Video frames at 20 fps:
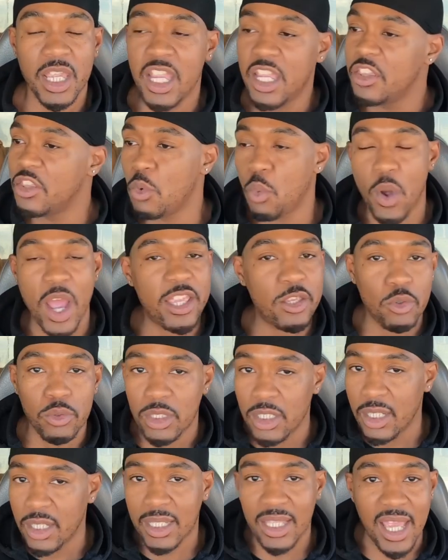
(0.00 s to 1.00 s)
Either way
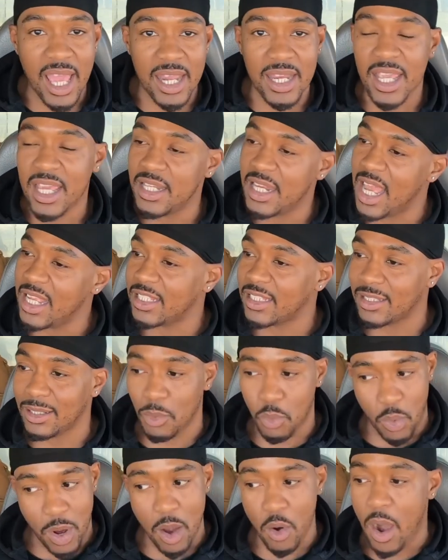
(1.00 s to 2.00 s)
you look at it, and that's
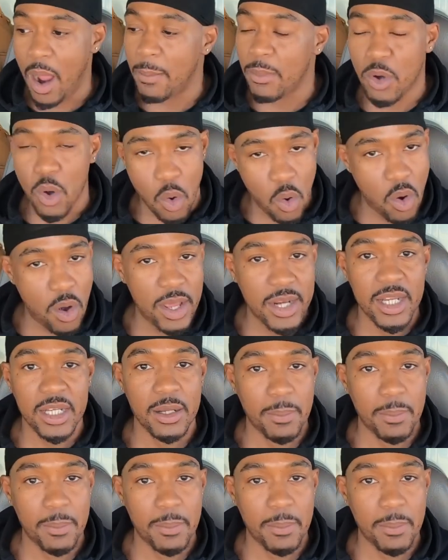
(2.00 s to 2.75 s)
the where I'm going